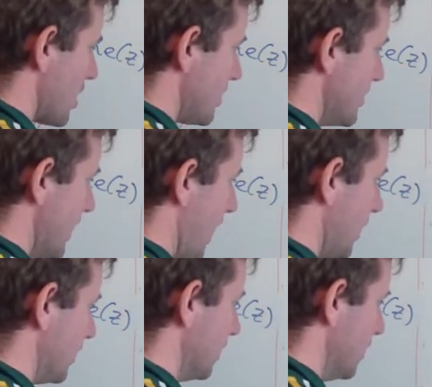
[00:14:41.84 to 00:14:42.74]
the
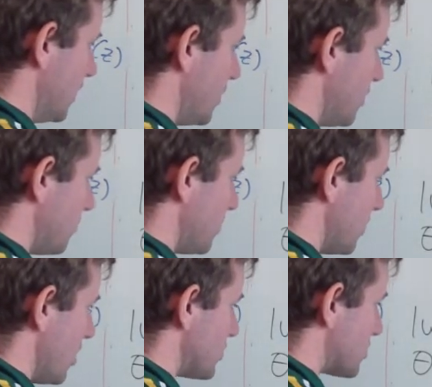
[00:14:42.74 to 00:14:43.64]
angle
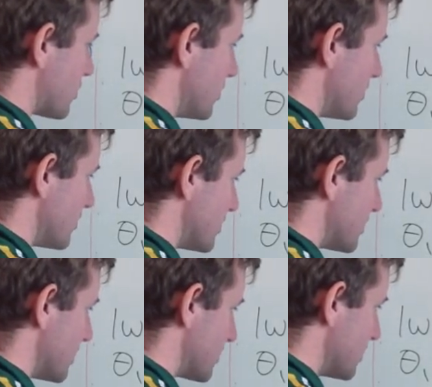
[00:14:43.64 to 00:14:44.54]
plus
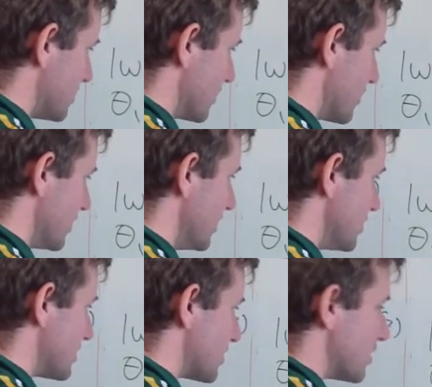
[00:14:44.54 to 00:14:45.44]
360 degrees,